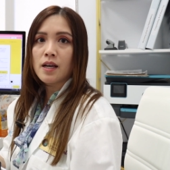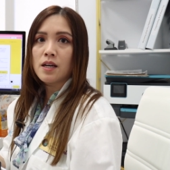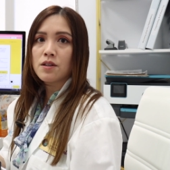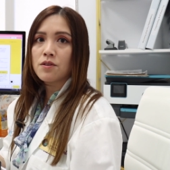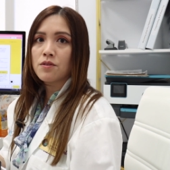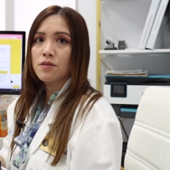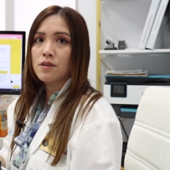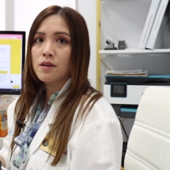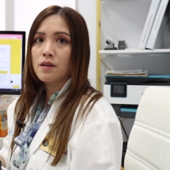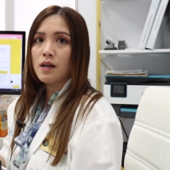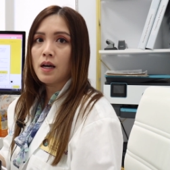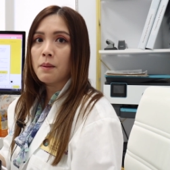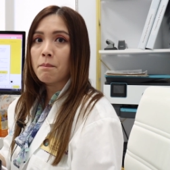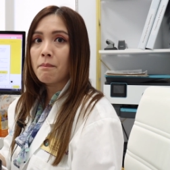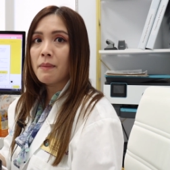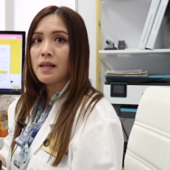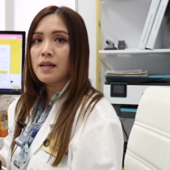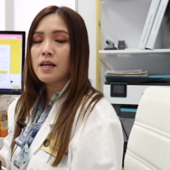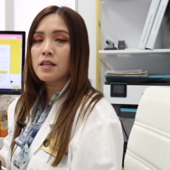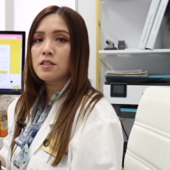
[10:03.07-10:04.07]
under the, a
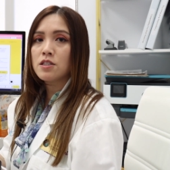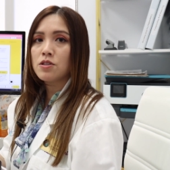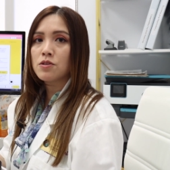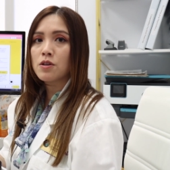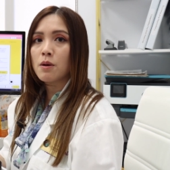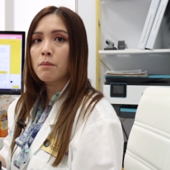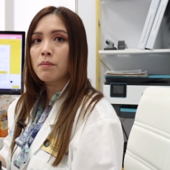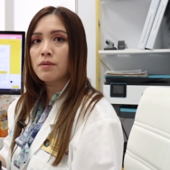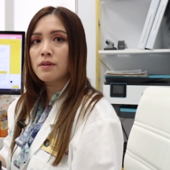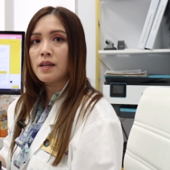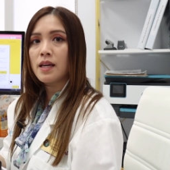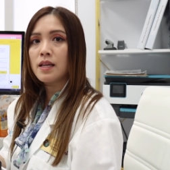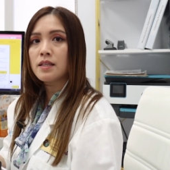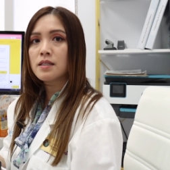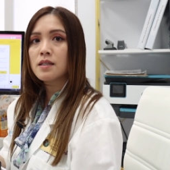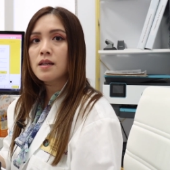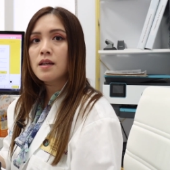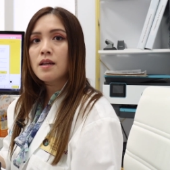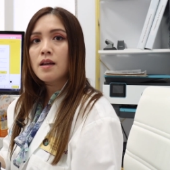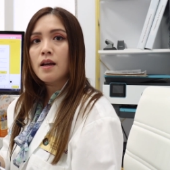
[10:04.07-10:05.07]
minute to
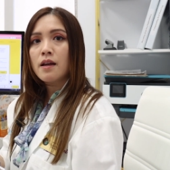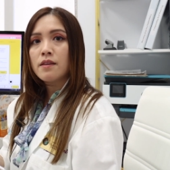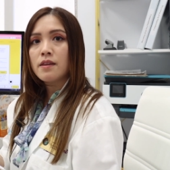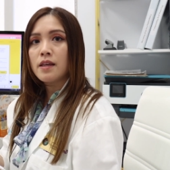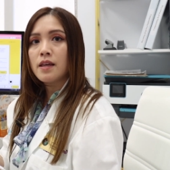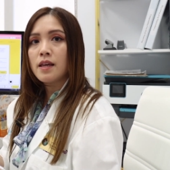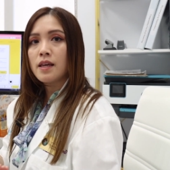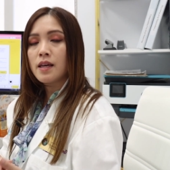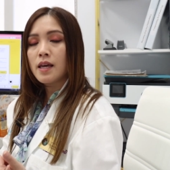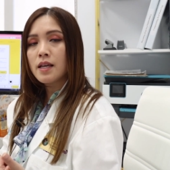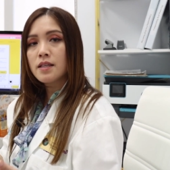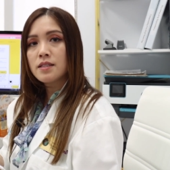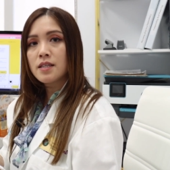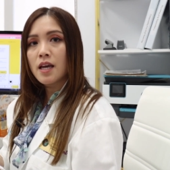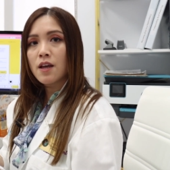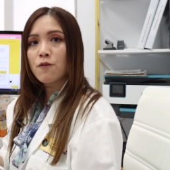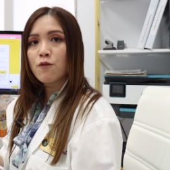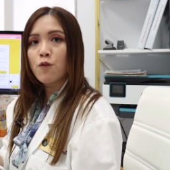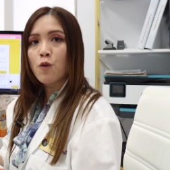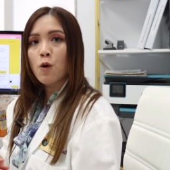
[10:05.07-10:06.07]
complete the
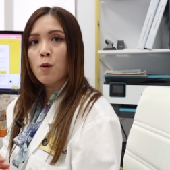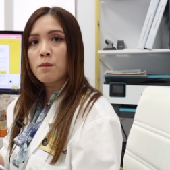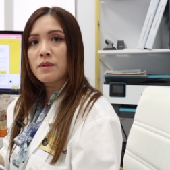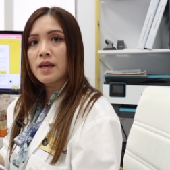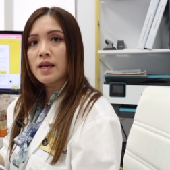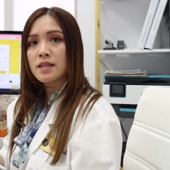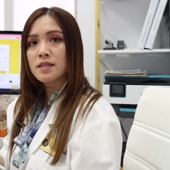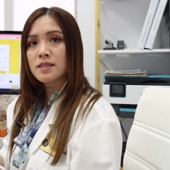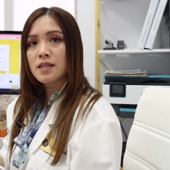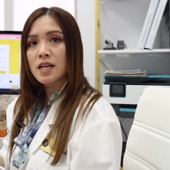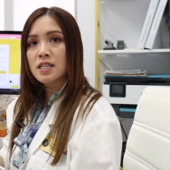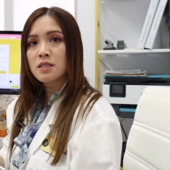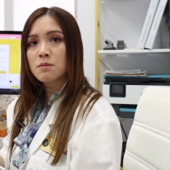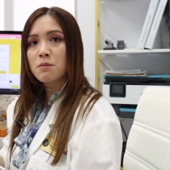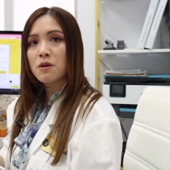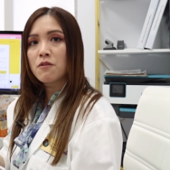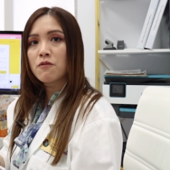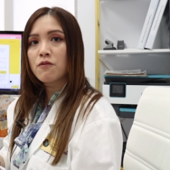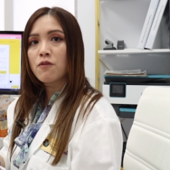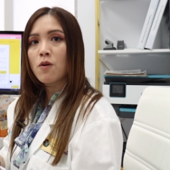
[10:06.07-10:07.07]
intake form, the
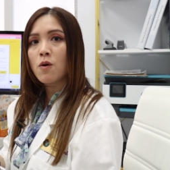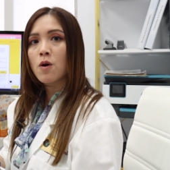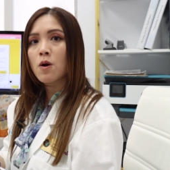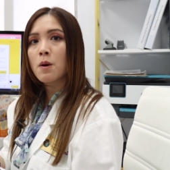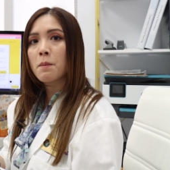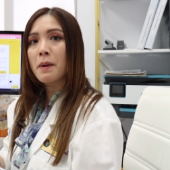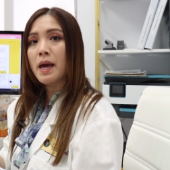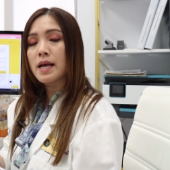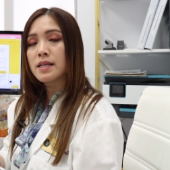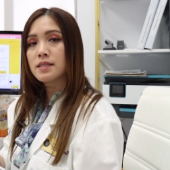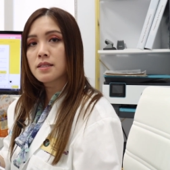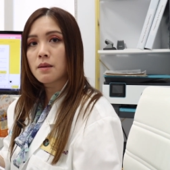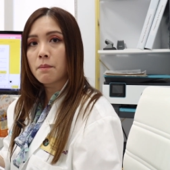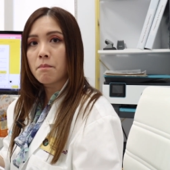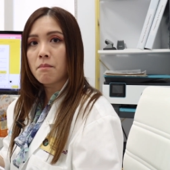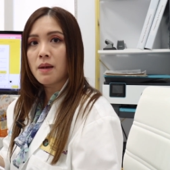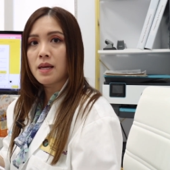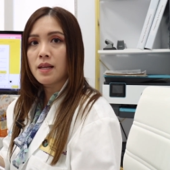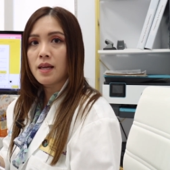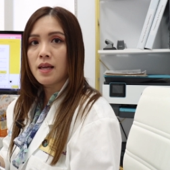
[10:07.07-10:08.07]
assessment form, and submit